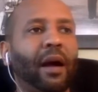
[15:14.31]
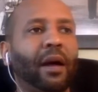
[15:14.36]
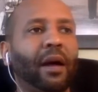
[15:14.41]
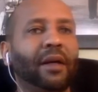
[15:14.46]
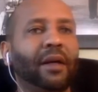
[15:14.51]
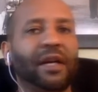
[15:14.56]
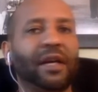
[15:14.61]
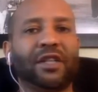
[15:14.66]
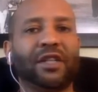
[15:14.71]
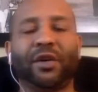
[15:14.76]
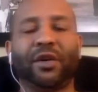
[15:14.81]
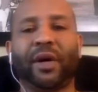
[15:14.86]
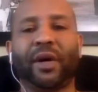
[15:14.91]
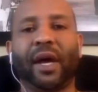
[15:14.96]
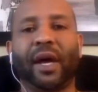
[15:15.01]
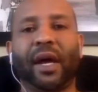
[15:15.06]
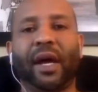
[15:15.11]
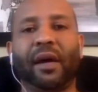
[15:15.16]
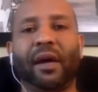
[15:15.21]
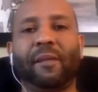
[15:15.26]

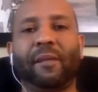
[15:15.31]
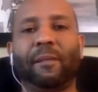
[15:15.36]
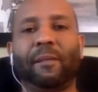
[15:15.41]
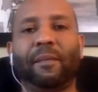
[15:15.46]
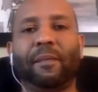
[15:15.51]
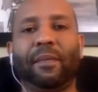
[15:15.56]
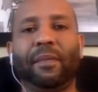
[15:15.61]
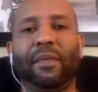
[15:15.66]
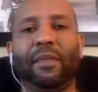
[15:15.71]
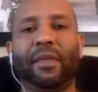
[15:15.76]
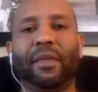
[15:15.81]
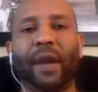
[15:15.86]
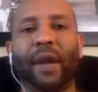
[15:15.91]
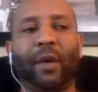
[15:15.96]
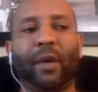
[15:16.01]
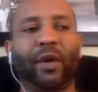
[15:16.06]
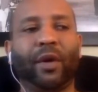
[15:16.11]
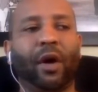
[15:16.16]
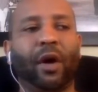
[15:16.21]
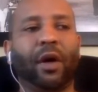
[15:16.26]
yesterday, they
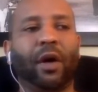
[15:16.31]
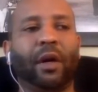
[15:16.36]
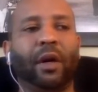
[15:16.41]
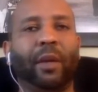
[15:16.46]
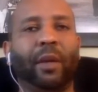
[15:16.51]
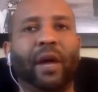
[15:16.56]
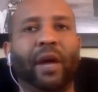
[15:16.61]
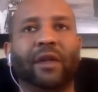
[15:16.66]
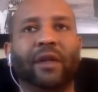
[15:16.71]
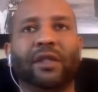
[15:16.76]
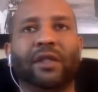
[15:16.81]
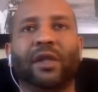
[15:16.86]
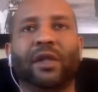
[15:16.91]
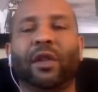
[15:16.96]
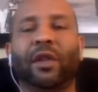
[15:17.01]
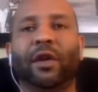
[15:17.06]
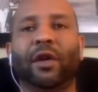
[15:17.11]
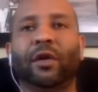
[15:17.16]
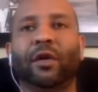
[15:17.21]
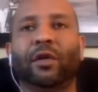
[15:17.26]
were talking about this
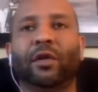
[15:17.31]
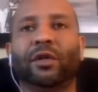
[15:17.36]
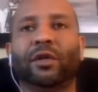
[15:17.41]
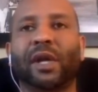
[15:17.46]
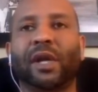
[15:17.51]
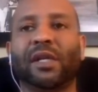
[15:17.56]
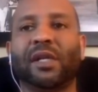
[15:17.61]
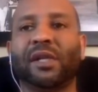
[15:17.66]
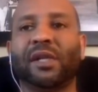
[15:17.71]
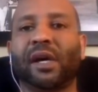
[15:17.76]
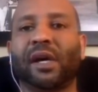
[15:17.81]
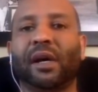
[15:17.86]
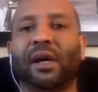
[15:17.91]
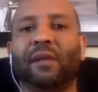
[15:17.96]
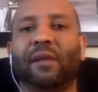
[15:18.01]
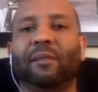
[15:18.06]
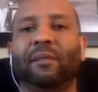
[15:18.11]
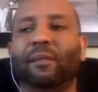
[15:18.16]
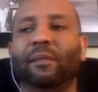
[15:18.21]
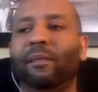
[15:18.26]
on the news. They said,
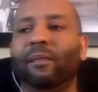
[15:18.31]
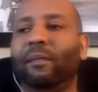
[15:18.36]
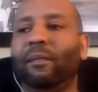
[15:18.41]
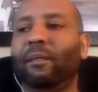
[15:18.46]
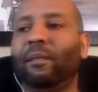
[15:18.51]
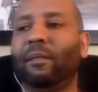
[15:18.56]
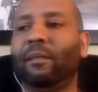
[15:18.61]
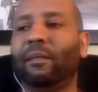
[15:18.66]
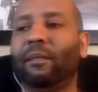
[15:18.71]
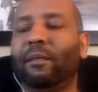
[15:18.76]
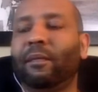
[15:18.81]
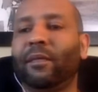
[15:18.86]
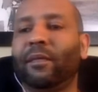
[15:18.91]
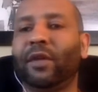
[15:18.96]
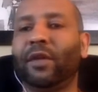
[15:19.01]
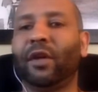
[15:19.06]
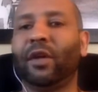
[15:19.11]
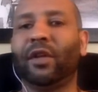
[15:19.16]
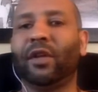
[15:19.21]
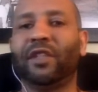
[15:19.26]

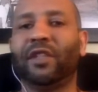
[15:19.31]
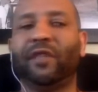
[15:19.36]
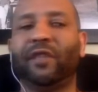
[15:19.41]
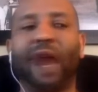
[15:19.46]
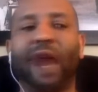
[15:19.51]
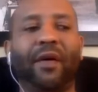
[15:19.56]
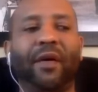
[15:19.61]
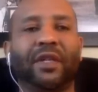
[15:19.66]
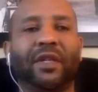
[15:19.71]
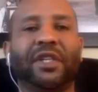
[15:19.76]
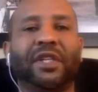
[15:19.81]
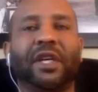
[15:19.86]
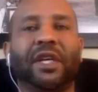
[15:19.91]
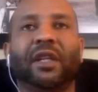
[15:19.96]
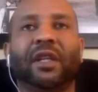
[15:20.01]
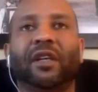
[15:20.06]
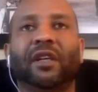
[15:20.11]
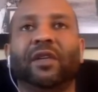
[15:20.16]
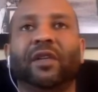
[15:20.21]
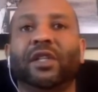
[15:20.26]
you know, this virus can
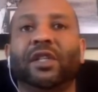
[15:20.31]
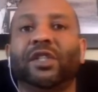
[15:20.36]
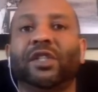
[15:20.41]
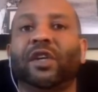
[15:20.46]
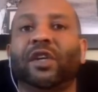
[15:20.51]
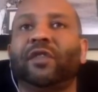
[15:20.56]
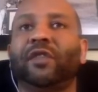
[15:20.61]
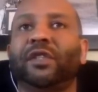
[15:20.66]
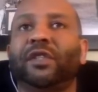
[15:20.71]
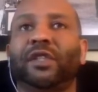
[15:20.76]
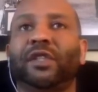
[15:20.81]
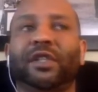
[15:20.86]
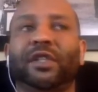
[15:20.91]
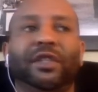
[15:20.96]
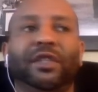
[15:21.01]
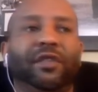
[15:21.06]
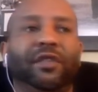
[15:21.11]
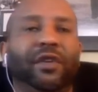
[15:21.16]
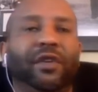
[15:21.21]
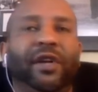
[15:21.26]
live on
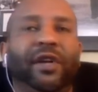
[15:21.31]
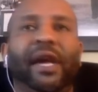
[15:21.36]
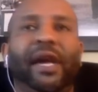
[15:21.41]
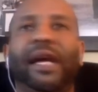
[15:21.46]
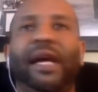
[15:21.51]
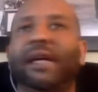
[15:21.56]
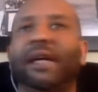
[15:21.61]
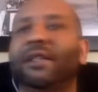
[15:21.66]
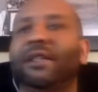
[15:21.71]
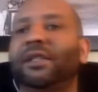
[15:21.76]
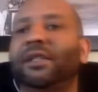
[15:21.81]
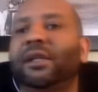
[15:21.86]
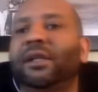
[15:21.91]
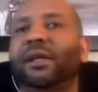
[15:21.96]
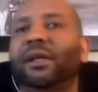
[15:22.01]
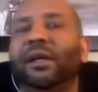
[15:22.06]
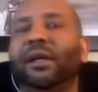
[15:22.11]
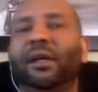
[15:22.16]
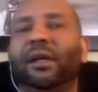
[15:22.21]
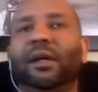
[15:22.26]
surfaces for days,
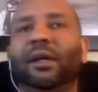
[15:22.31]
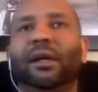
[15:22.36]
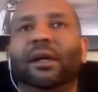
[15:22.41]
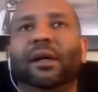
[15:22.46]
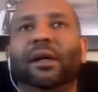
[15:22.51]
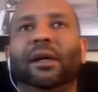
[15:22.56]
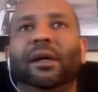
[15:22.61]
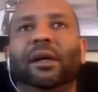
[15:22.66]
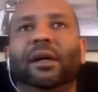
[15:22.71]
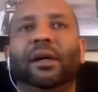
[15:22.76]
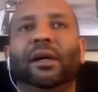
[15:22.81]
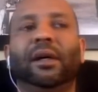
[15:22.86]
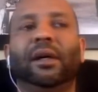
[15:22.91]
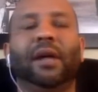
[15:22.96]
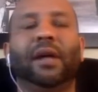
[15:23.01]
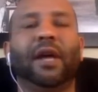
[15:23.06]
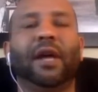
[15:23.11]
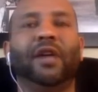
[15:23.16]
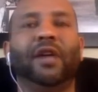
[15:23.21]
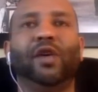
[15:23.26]

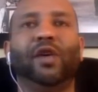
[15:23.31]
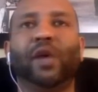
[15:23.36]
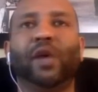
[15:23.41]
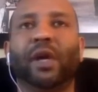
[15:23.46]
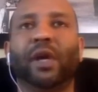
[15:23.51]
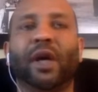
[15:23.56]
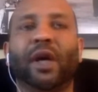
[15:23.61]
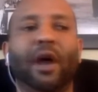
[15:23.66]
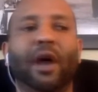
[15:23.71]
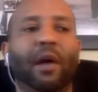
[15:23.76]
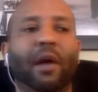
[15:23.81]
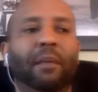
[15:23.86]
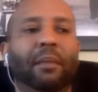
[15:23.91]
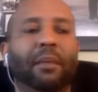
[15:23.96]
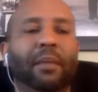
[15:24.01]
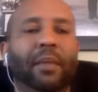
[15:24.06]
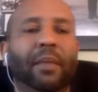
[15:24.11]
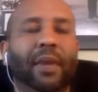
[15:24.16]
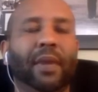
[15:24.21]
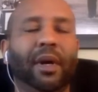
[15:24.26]
and you can come